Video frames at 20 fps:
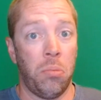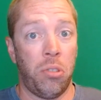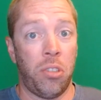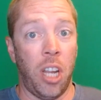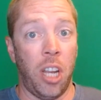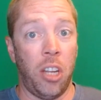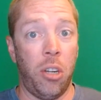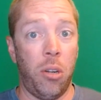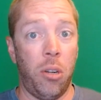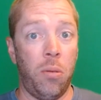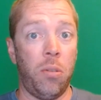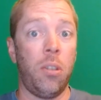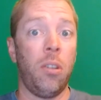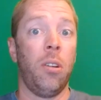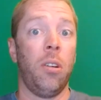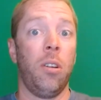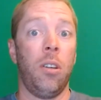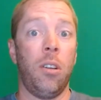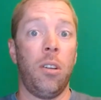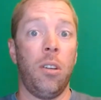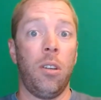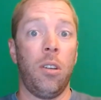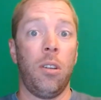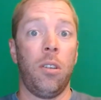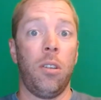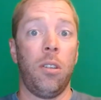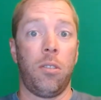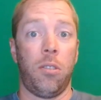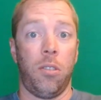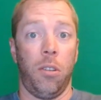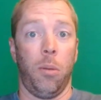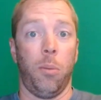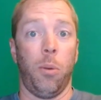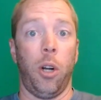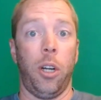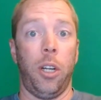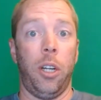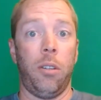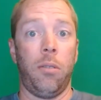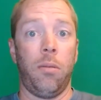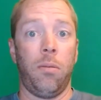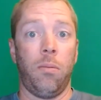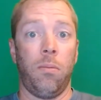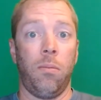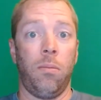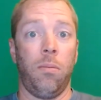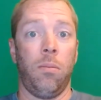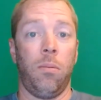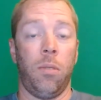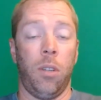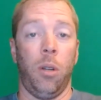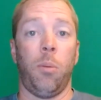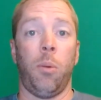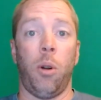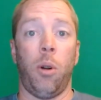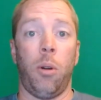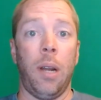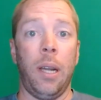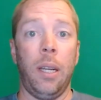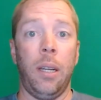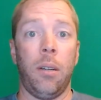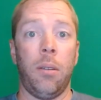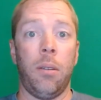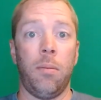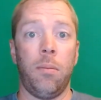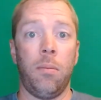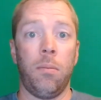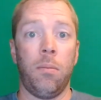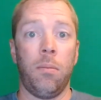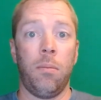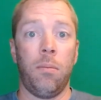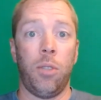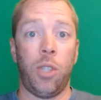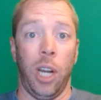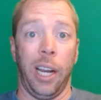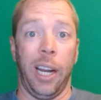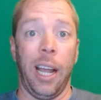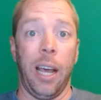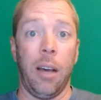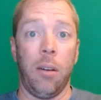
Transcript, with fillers: stay tuned. There's a little more here, a little more right here. Check it